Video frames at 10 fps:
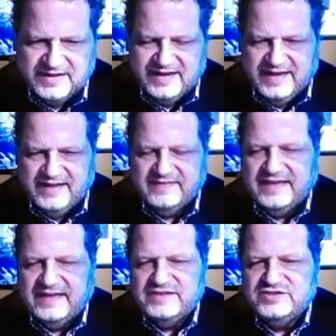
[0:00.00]
and they
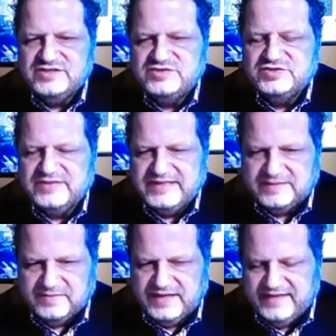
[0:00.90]
just dream,
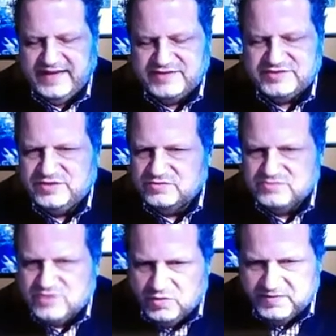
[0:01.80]
and they actually don't
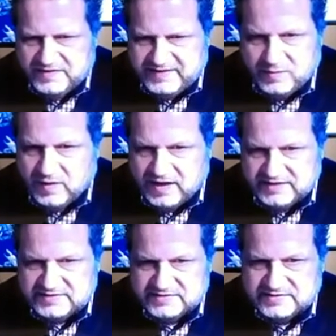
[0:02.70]
know what they want
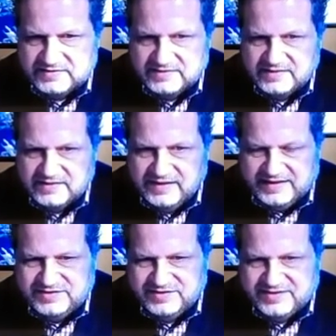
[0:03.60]
until
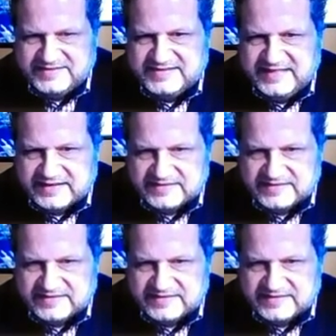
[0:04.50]
they see it.